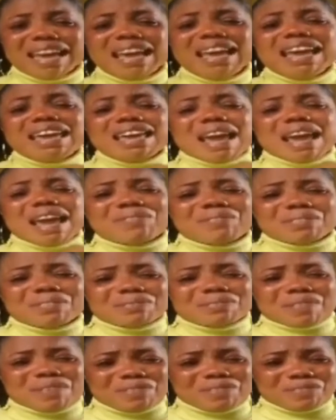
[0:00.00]
He abused
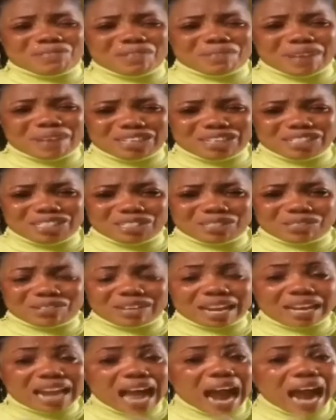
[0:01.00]
me before my children.
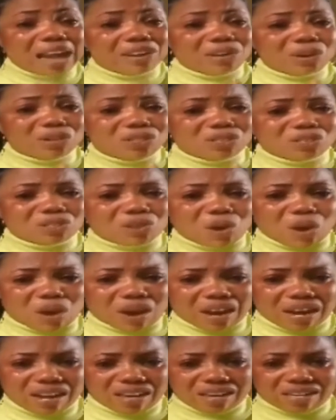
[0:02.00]
I don't talk.
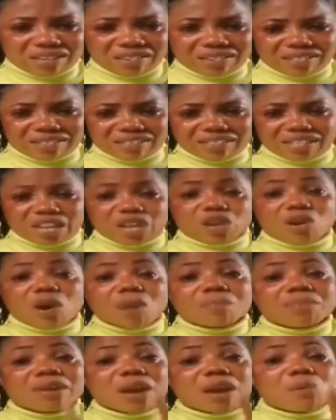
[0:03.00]
He called
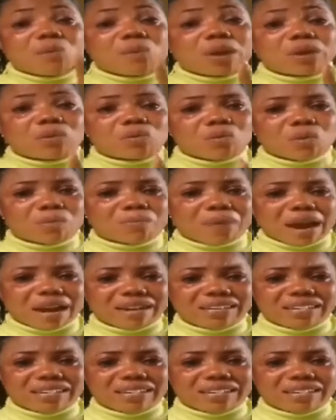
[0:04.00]
me a weak woman.